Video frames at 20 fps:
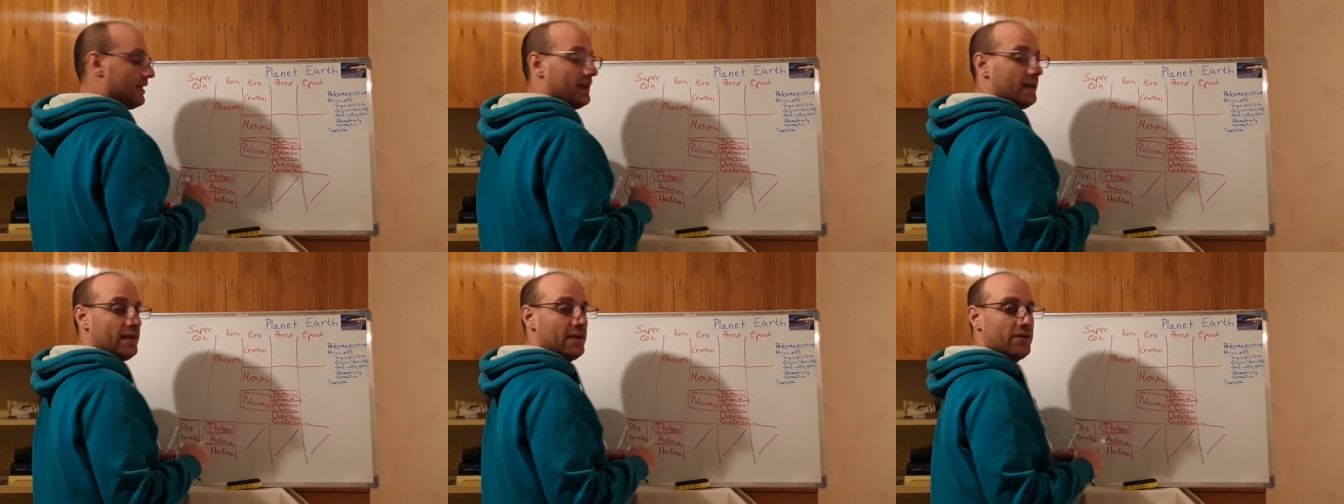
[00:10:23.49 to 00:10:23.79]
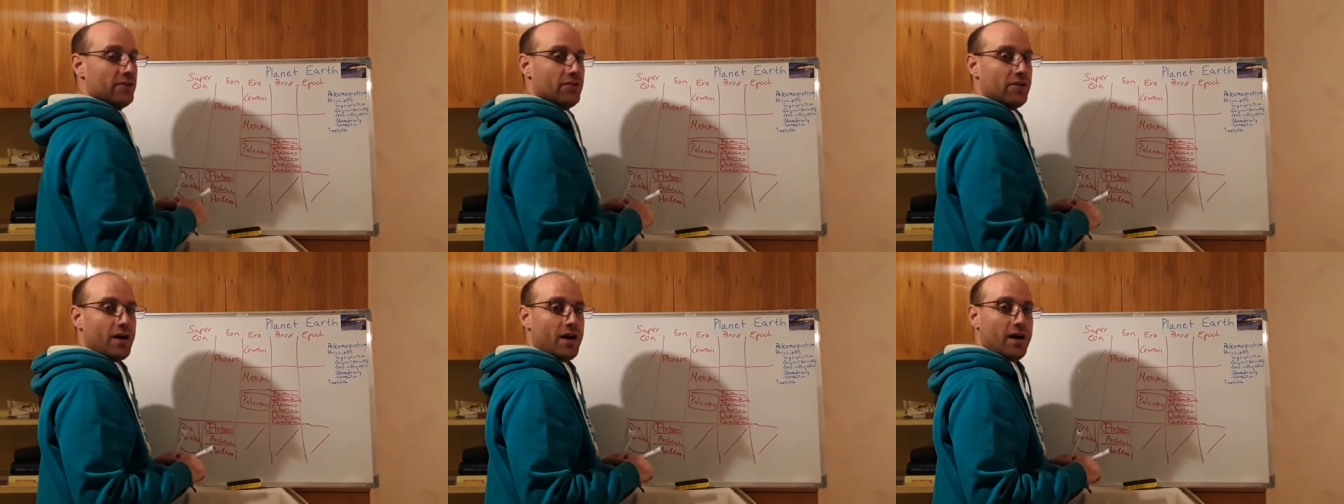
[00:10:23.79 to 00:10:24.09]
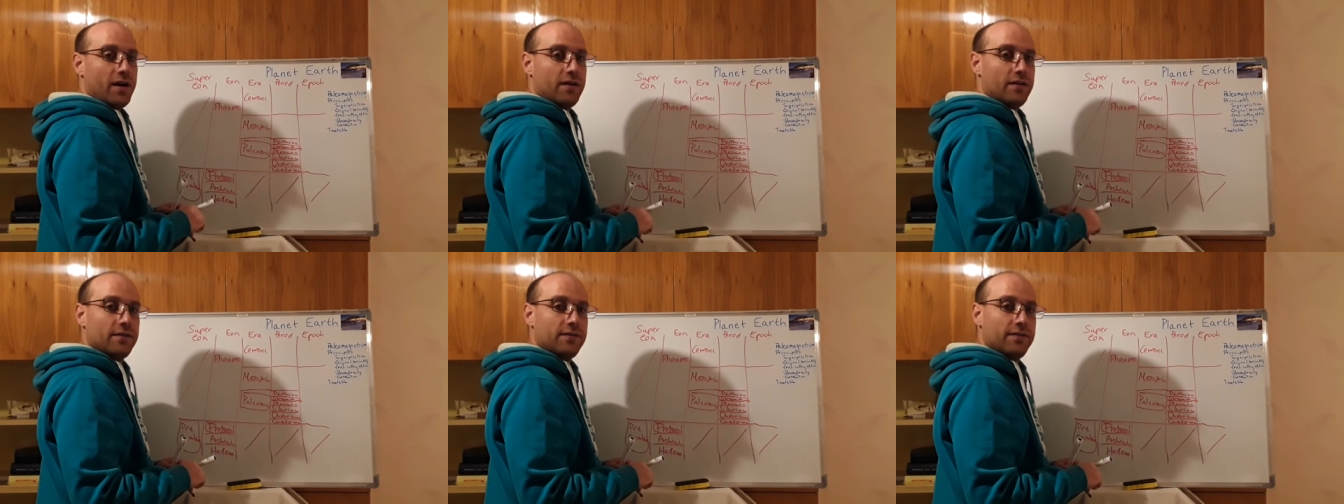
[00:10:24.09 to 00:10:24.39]
era
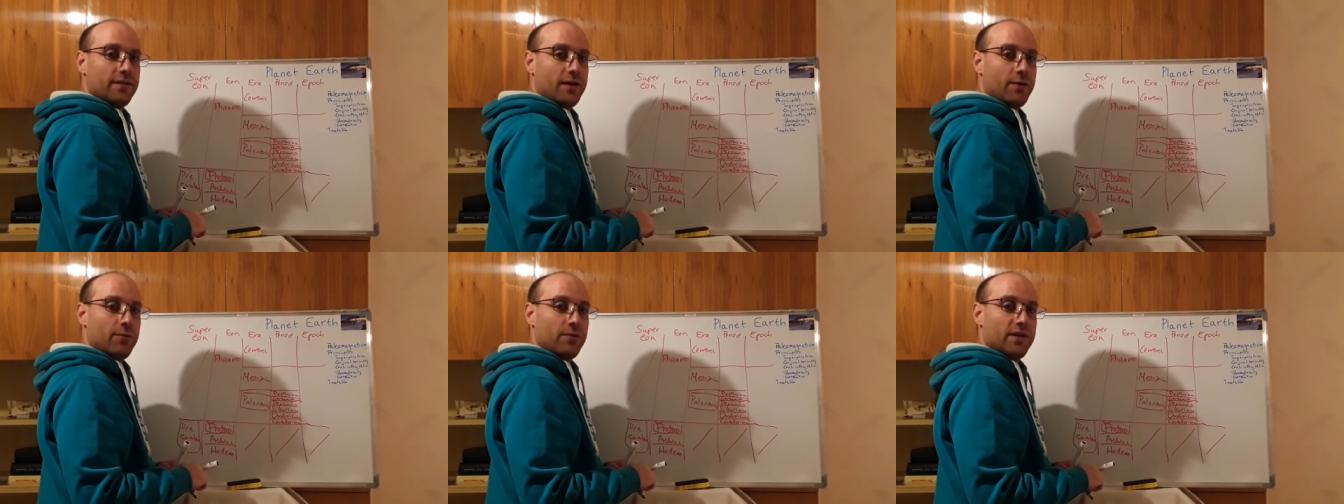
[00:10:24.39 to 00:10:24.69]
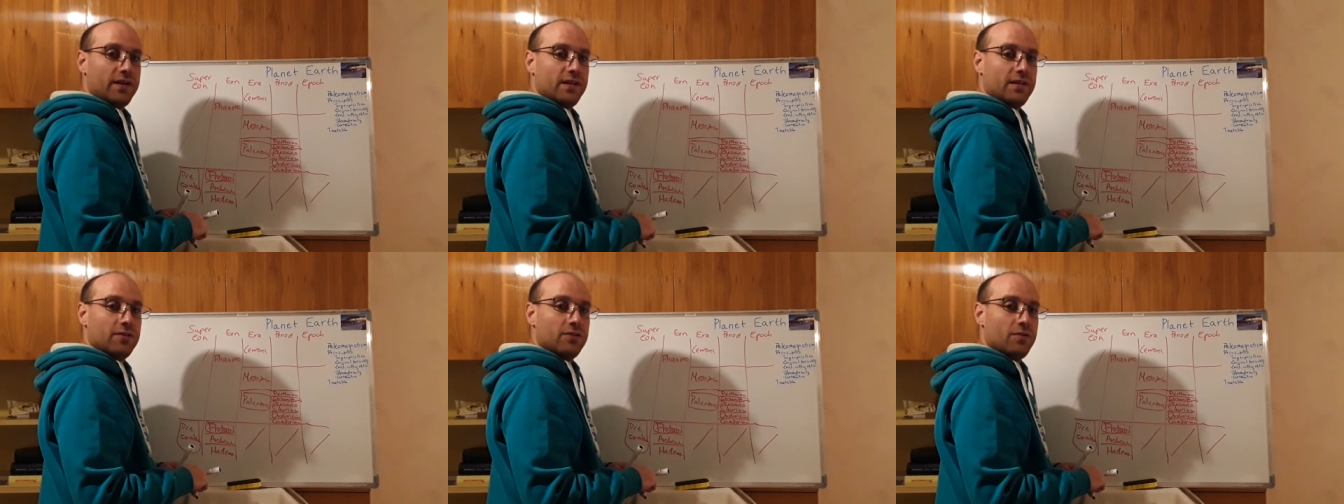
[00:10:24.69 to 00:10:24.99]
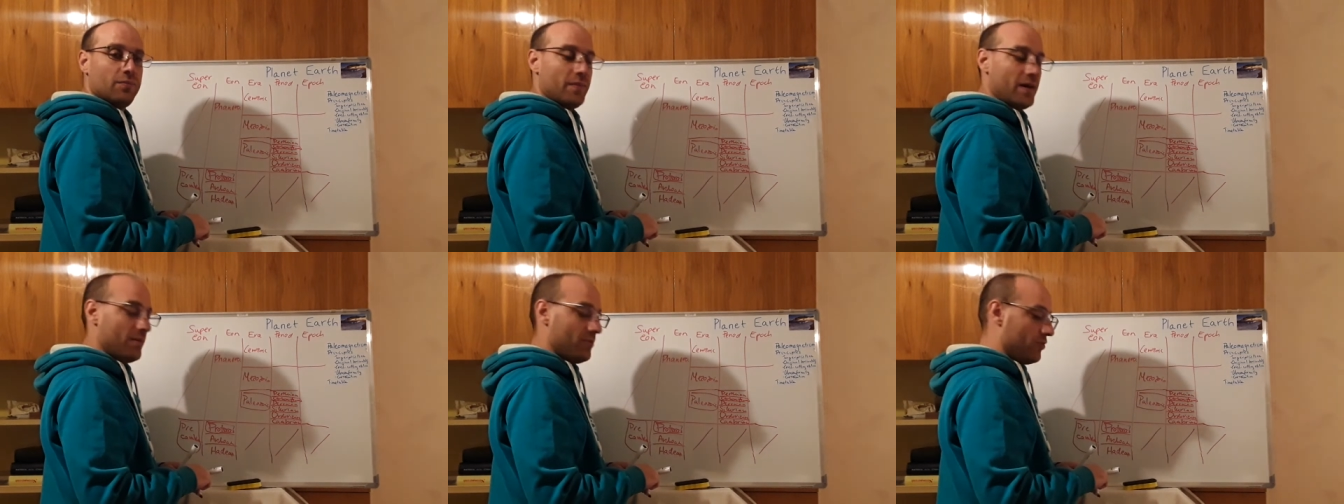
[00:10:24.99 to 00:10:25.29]
that we need to
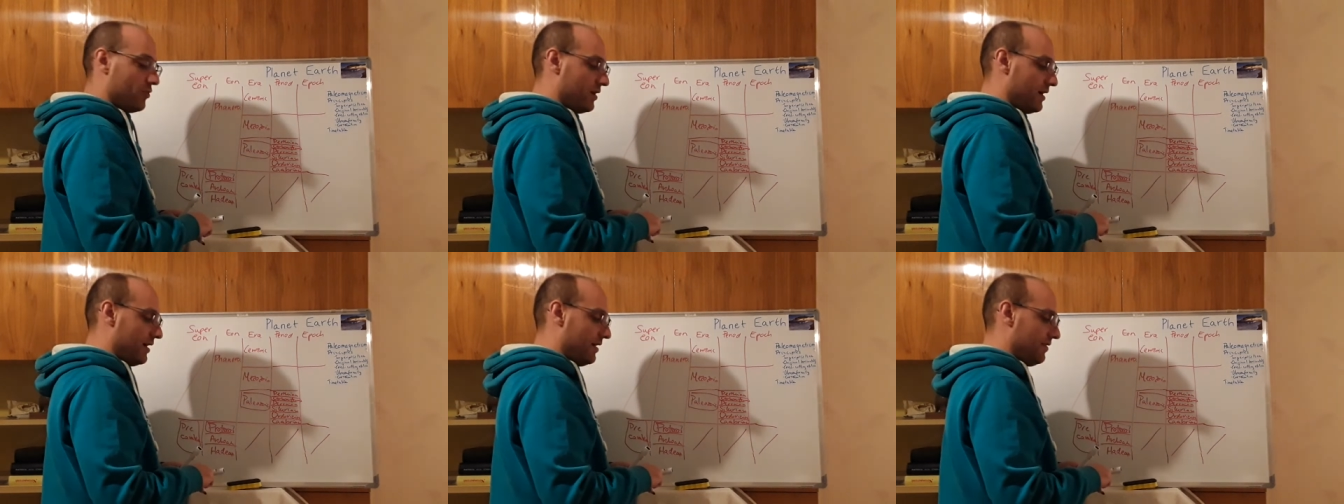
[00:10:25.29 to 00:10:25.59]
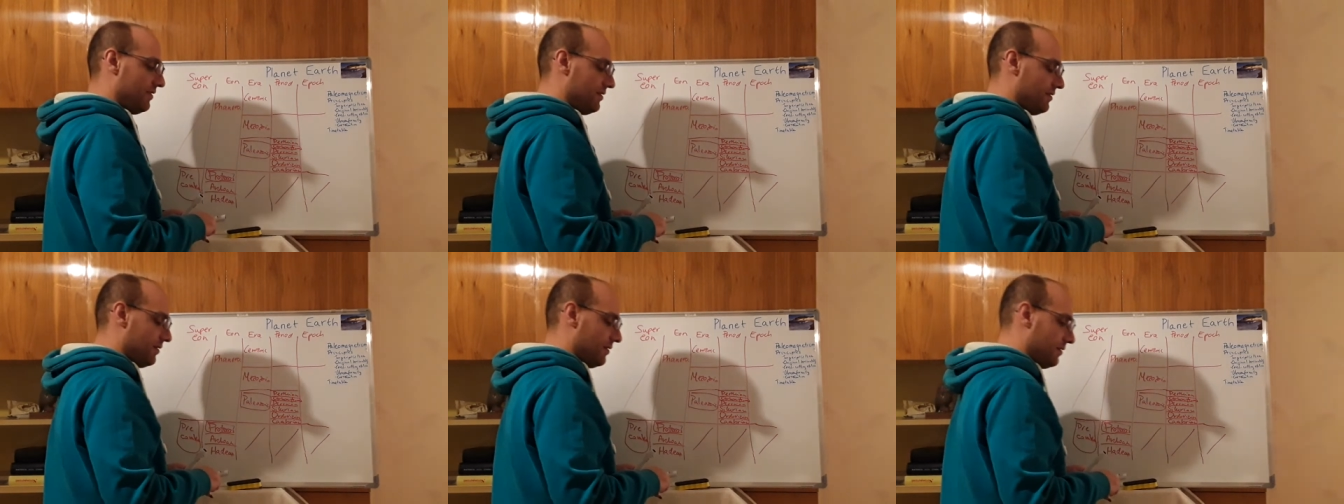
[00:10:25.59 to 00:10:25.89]
memorize.